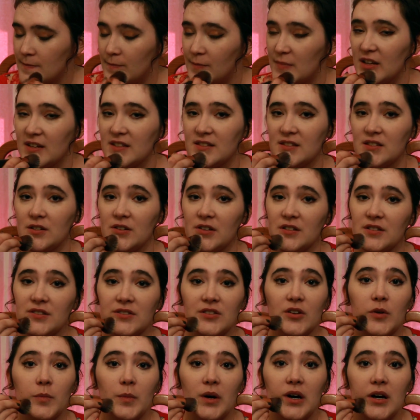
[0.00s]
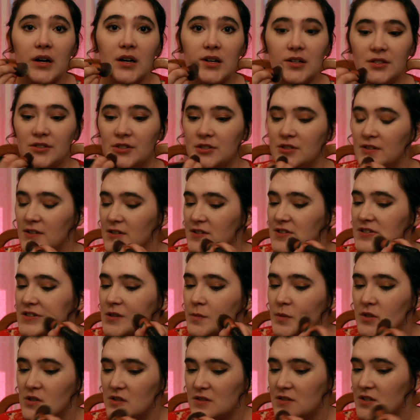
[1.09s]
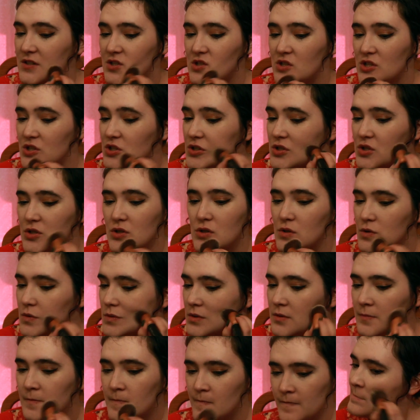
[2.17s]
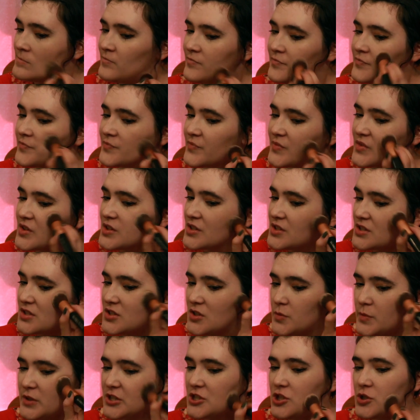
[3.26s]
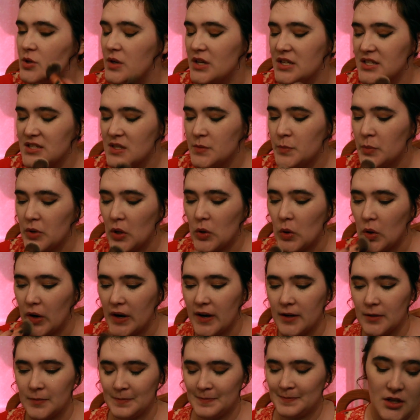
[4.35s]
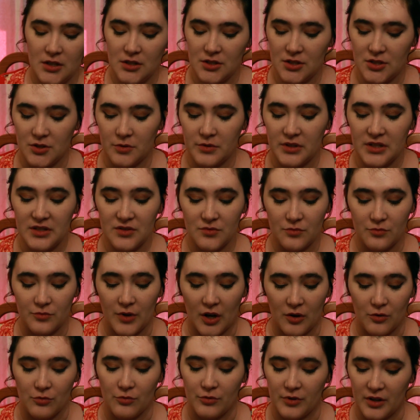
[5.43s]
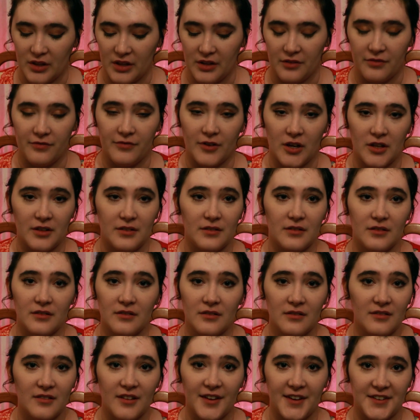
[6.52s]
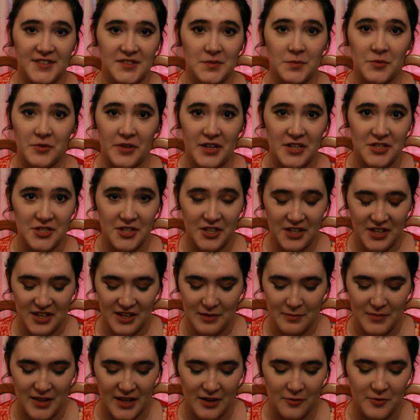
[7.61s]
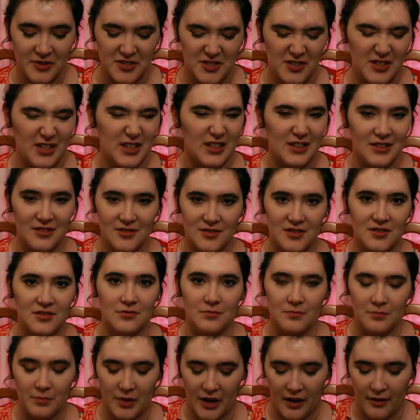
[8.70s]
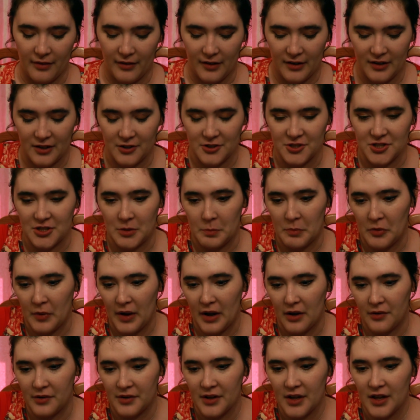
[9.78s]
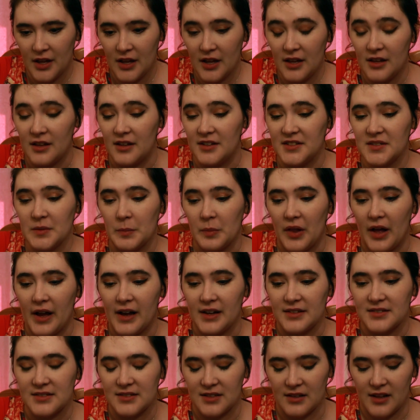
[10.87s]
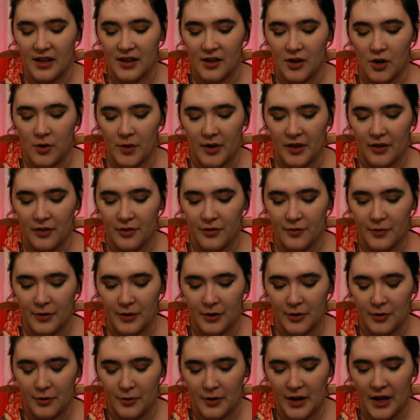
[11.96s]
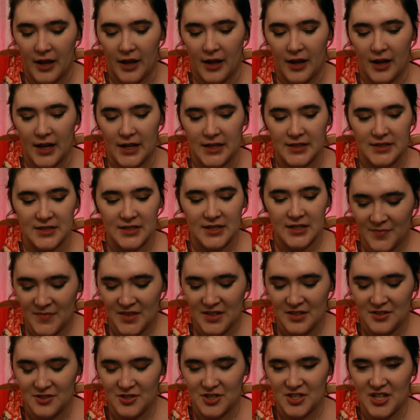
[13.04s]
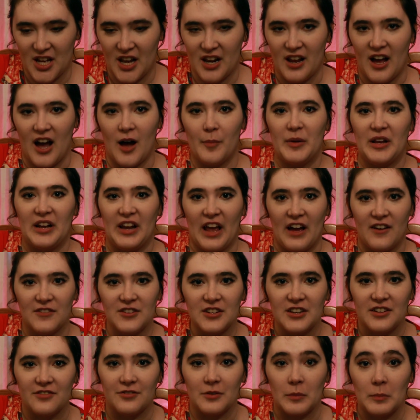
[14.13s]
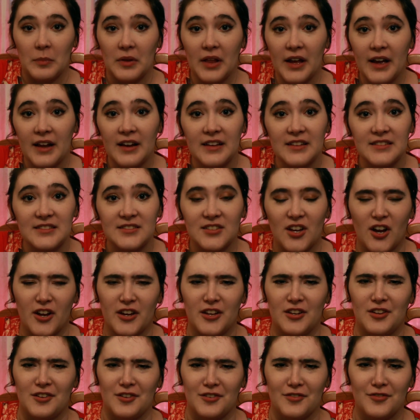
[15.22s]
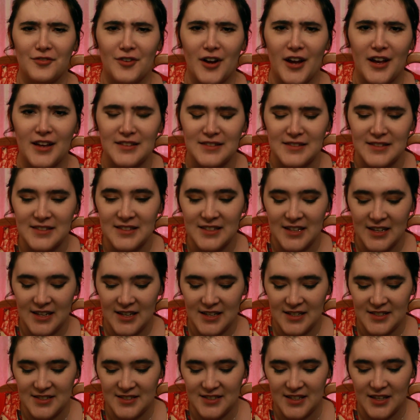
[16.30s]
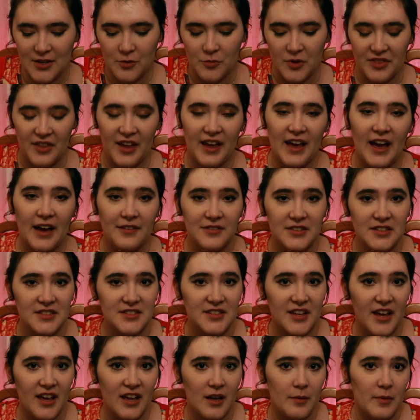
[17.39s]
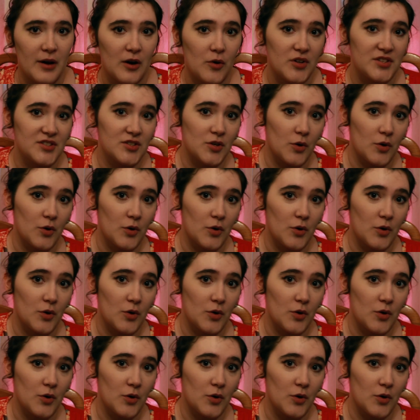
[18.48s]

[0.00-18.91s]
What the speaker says: because there is so much. There's so much to do, so much to explore. So it is a really fun exploration game. Like once you get used to piloting your ship around, it's a blast, like going through and just kind of hopping down to different planets, talking to your friends, seeing what they have to say about what's